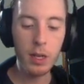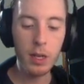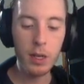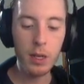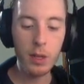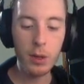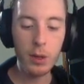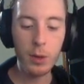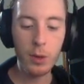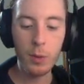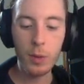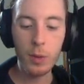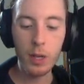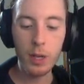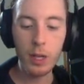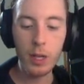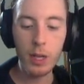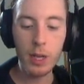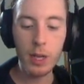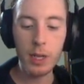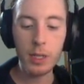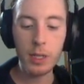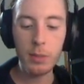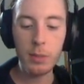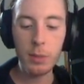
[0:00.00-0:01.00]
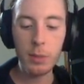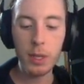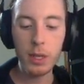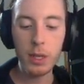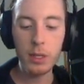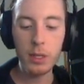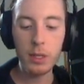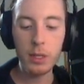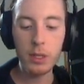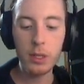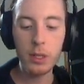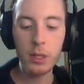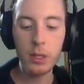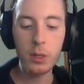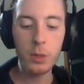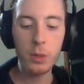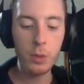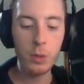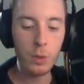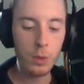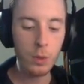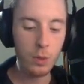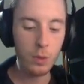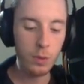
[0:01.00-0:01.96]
3x minus 2.